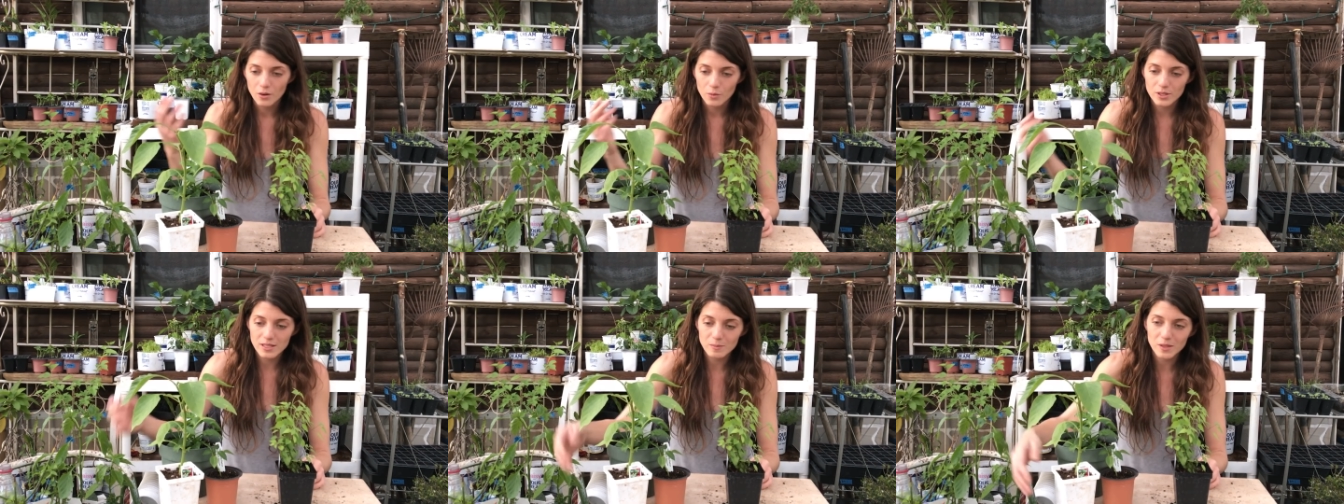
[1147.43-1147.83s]

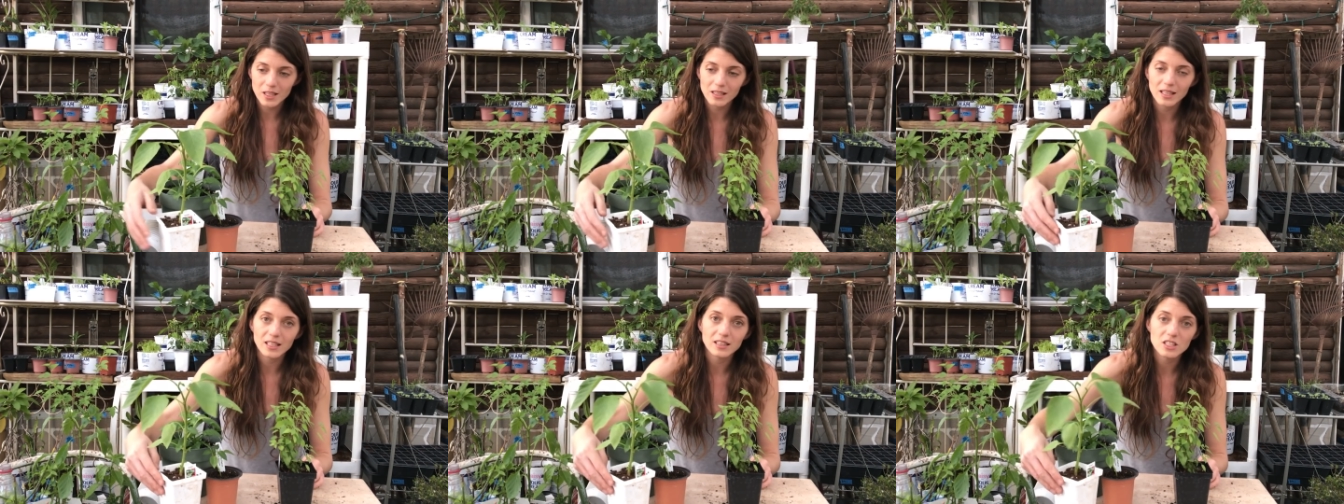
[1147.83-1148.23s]
With
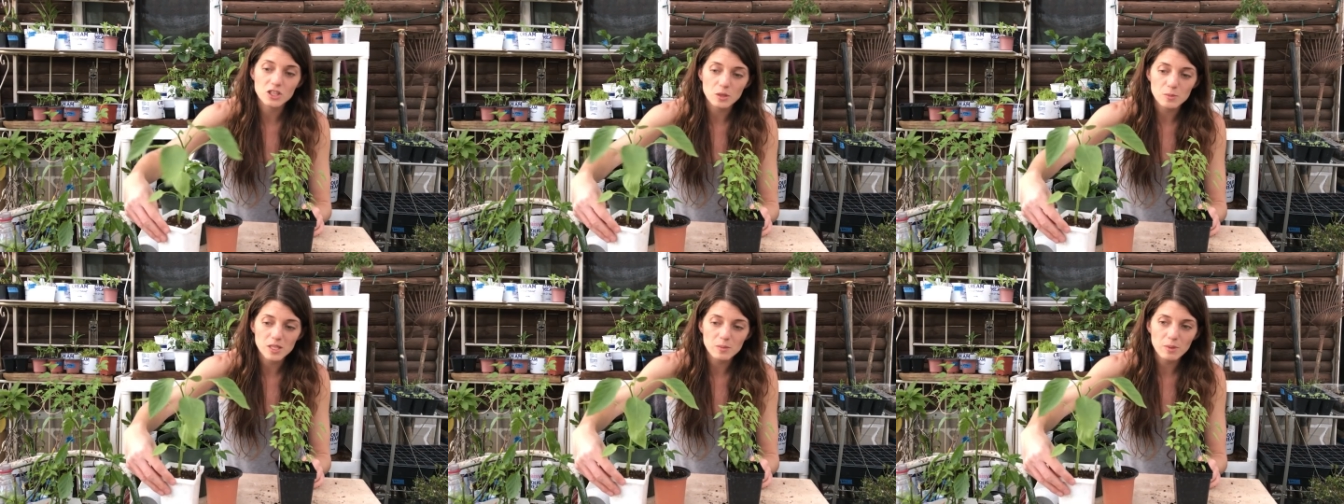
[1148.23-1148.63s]
something like the
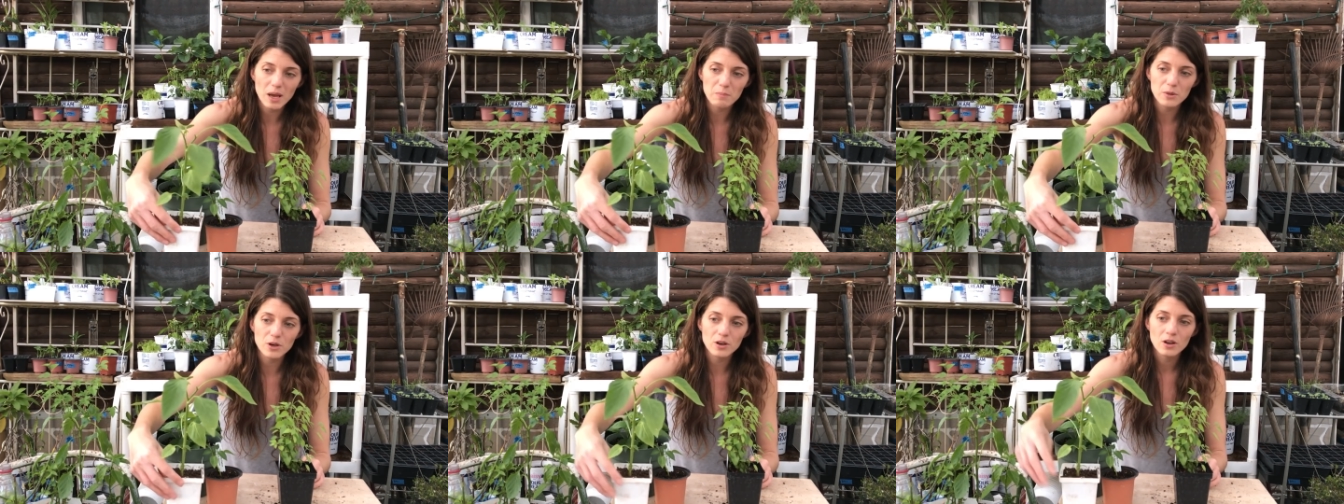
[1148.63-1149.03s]
gypsy
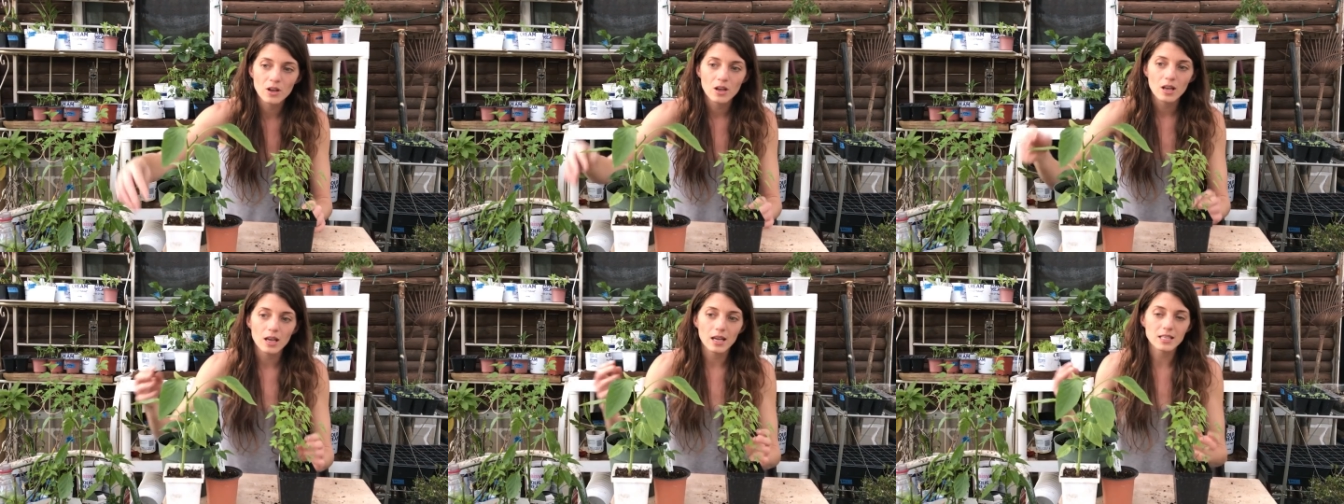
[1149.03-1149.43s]
pepper,
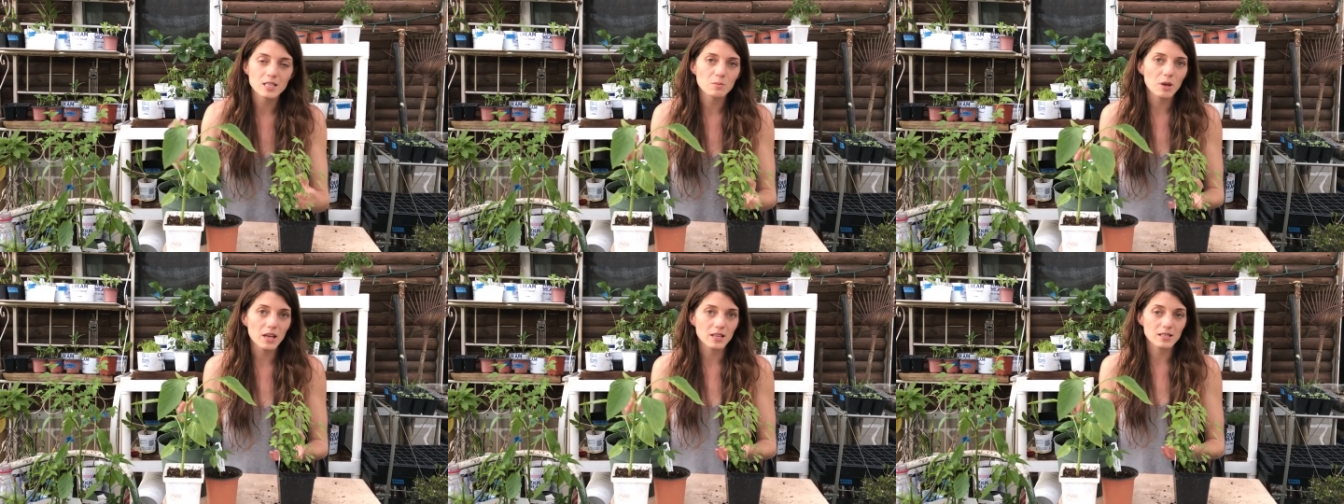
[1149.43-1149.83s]
it
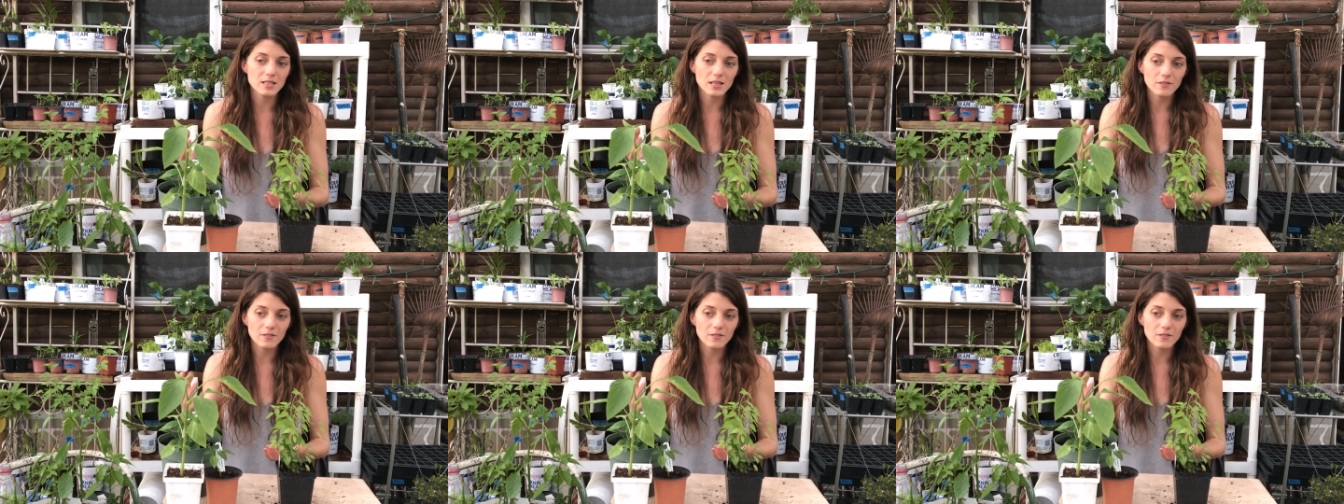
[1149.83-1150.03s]
depends.